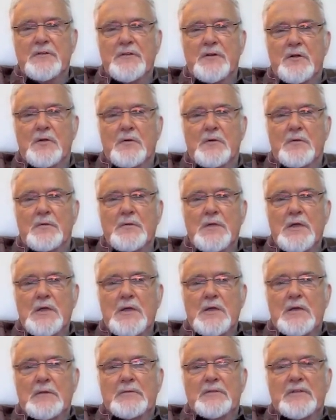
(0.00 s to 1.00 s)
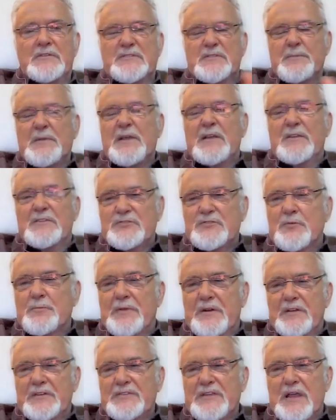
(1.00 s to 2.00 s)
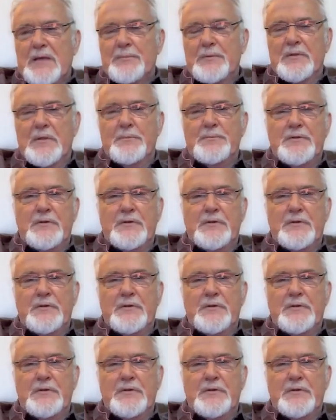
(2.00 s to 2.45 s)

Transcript: You know, let's make a stupid example up.